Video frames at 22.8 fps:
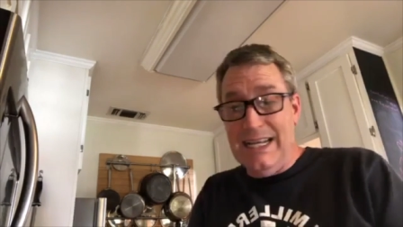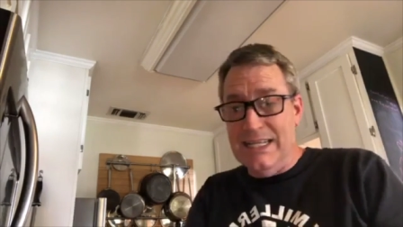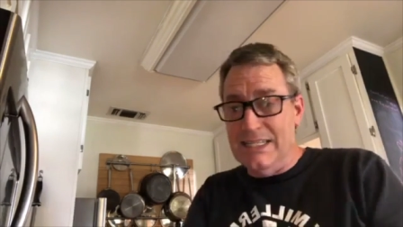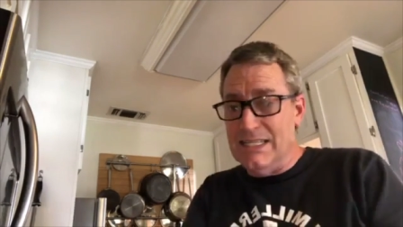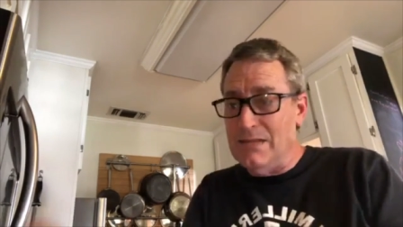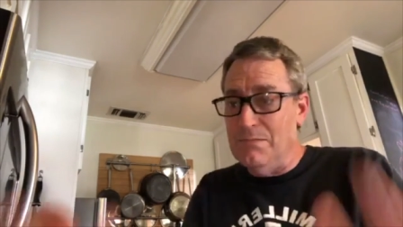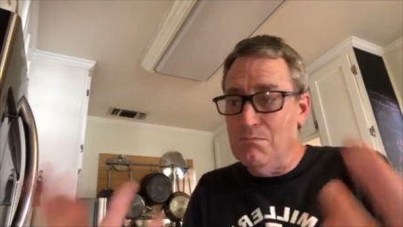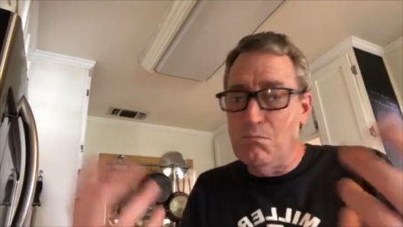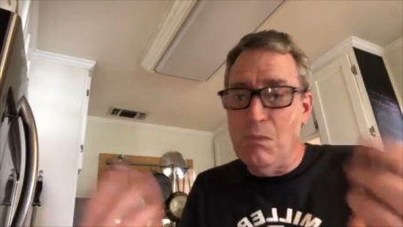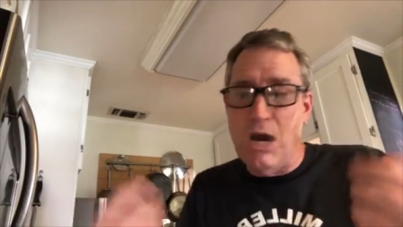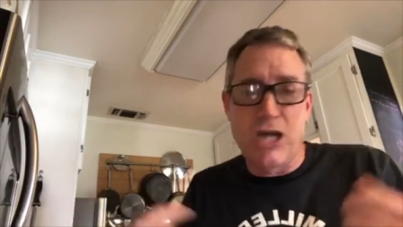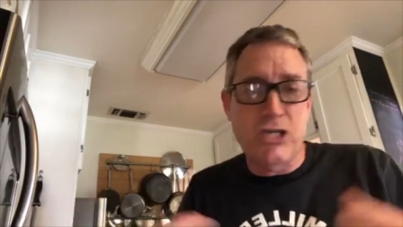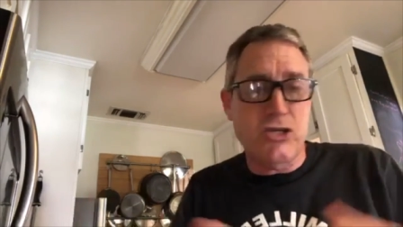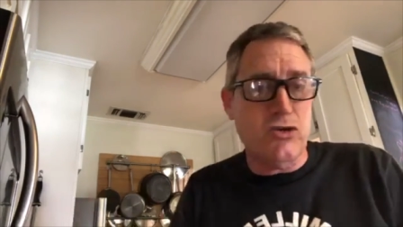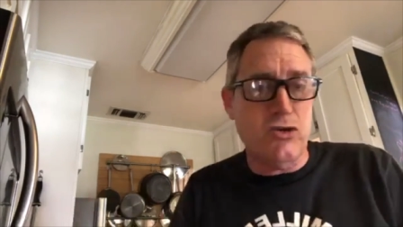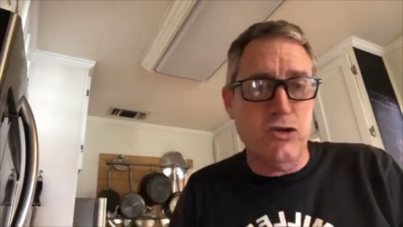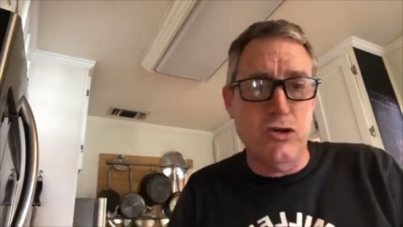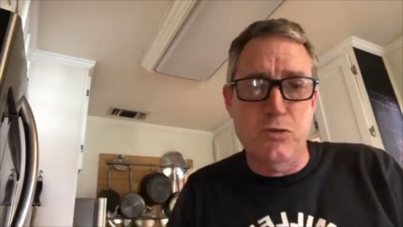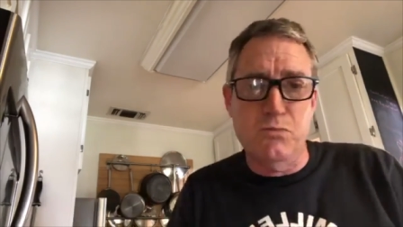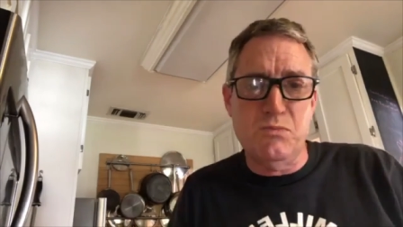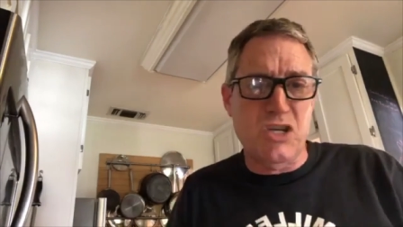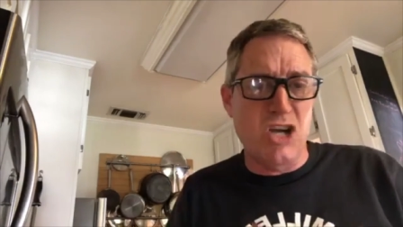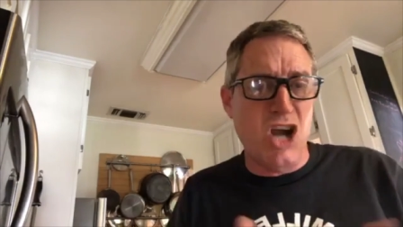get some
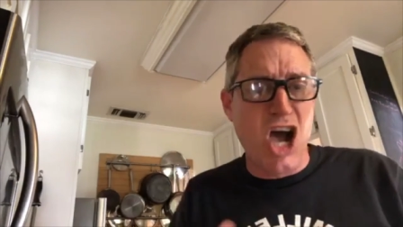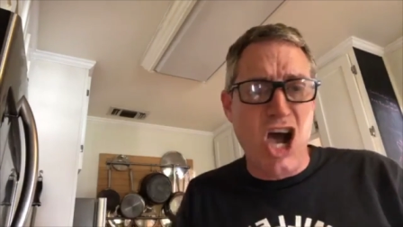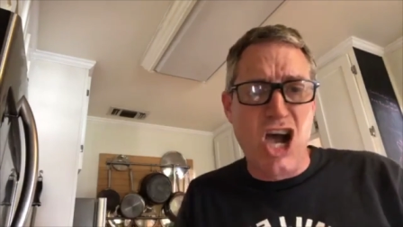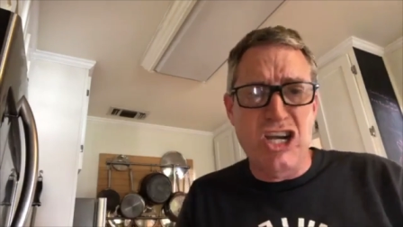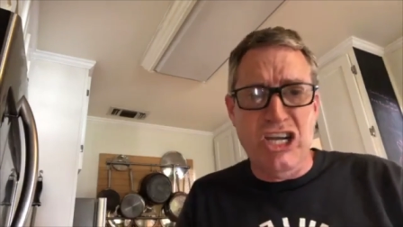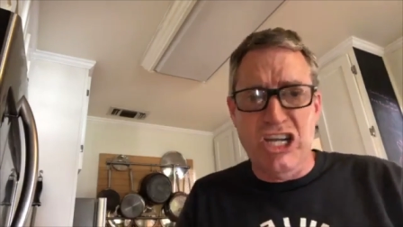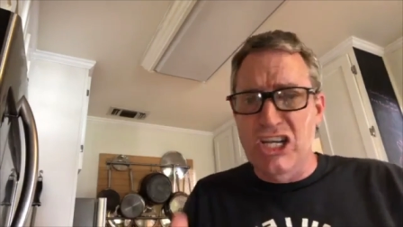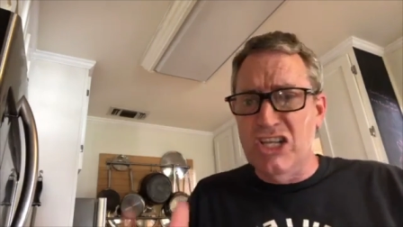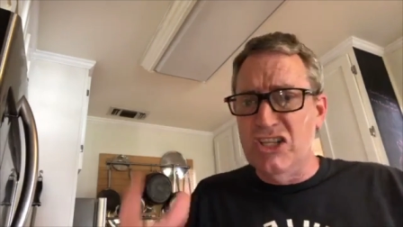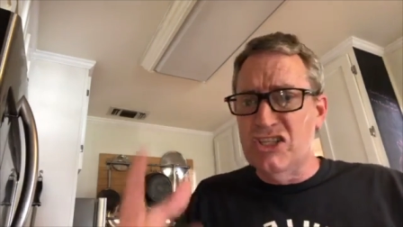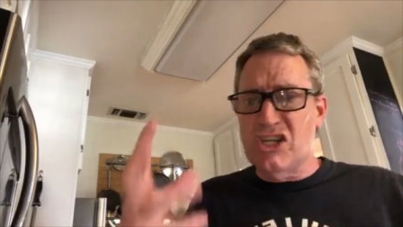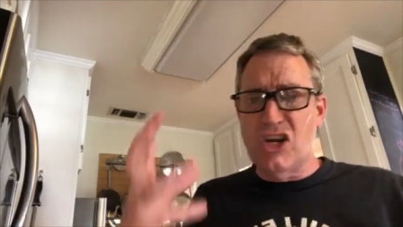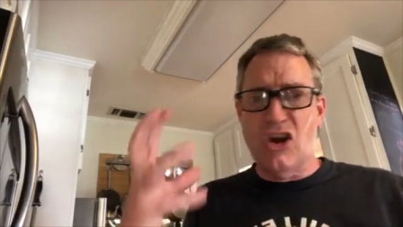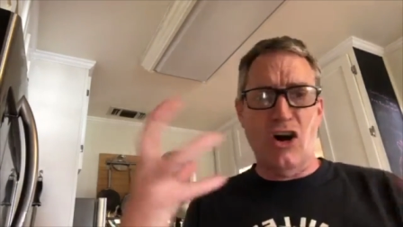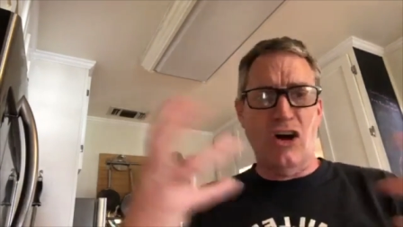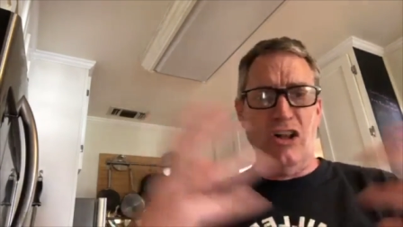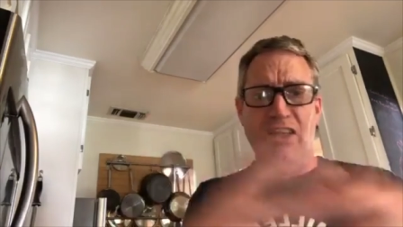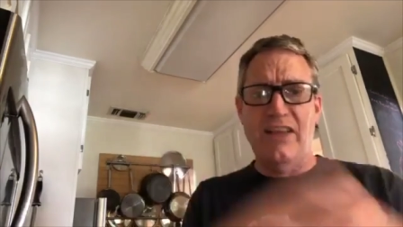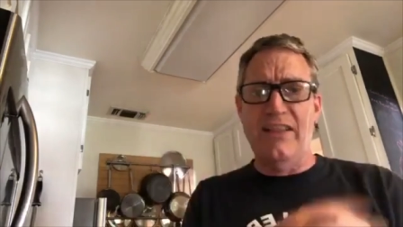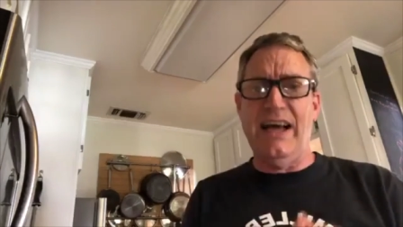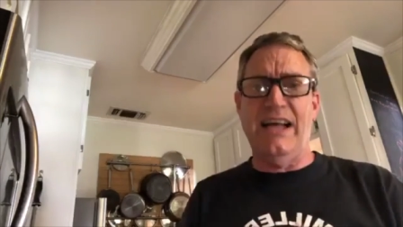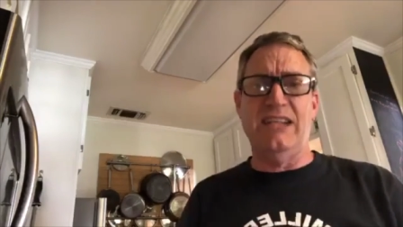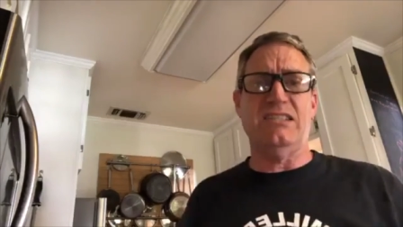mushrooms and onions and
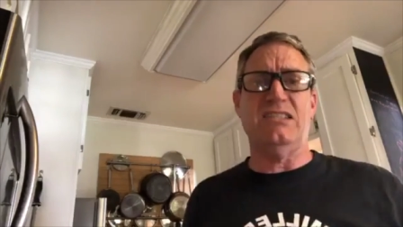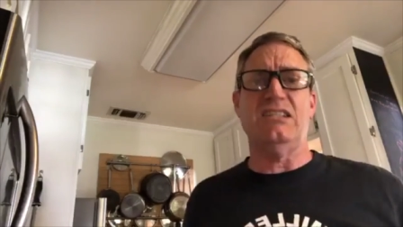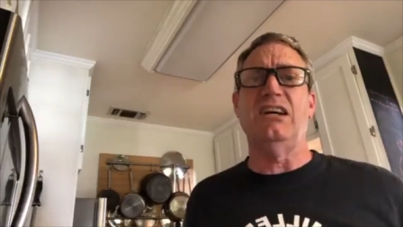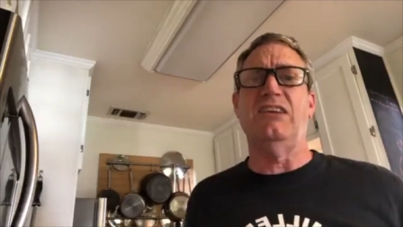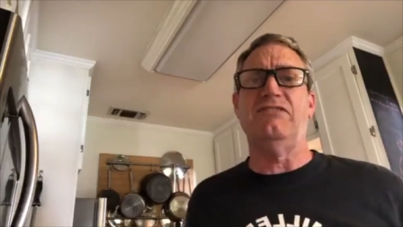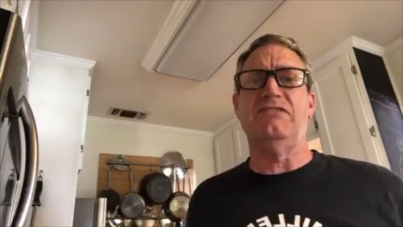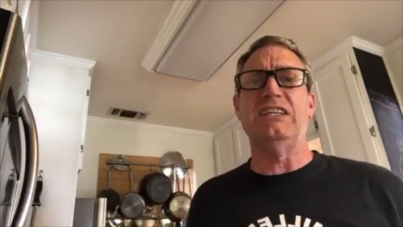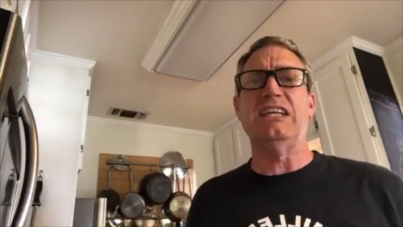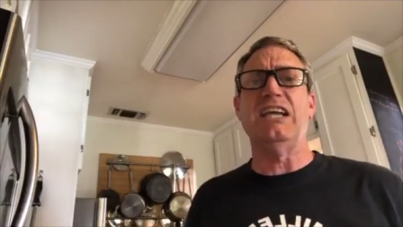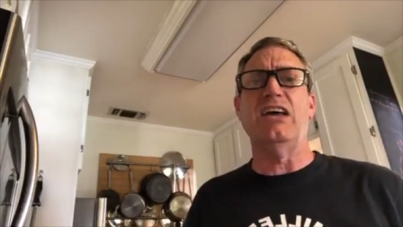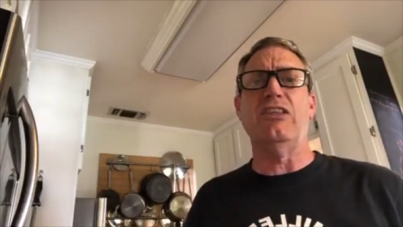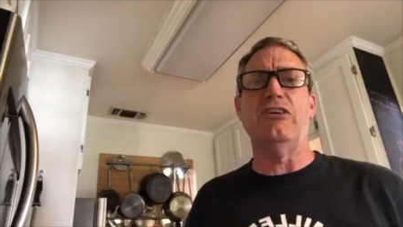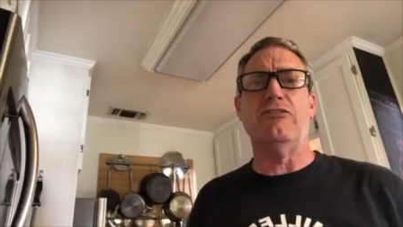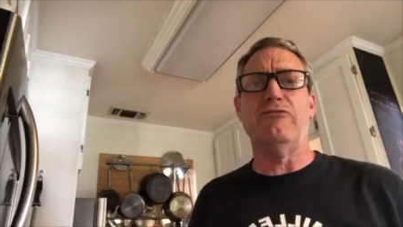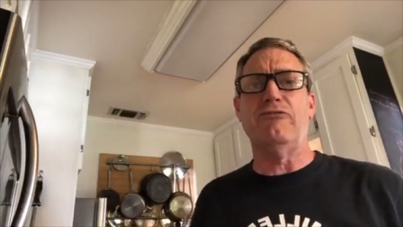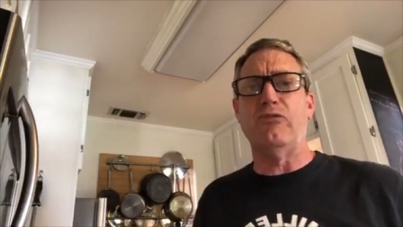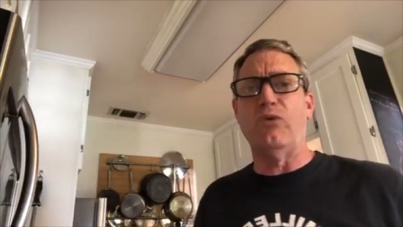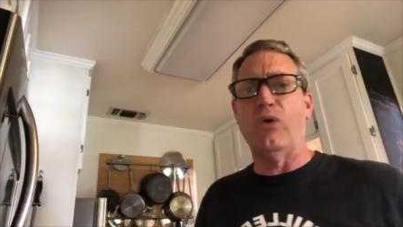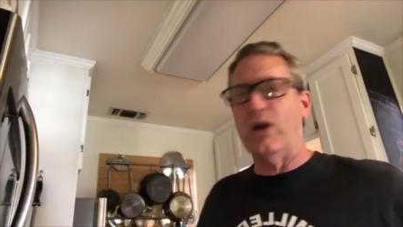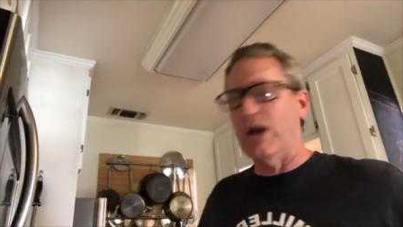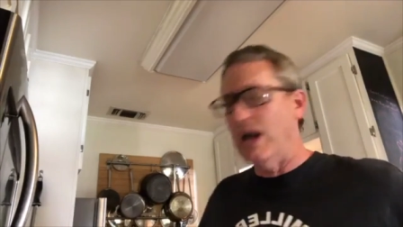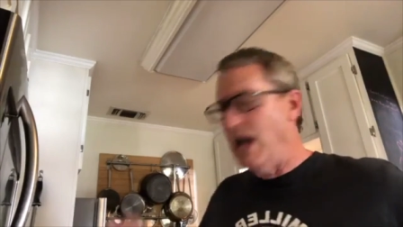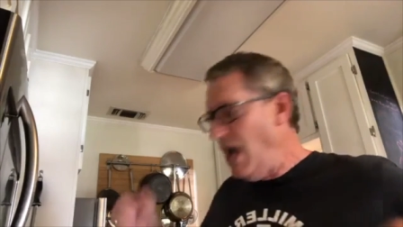all of that stuff together
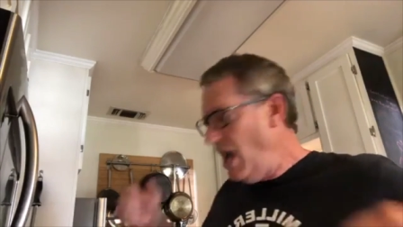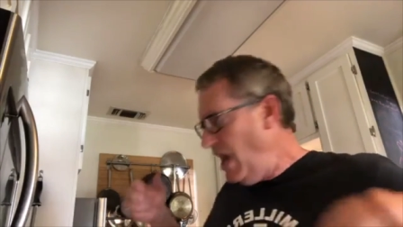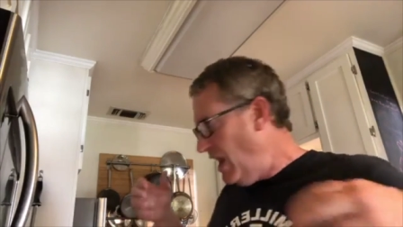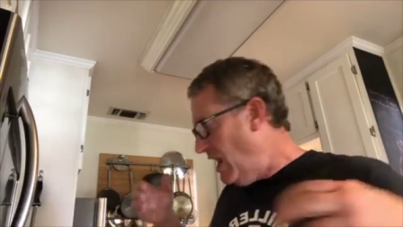for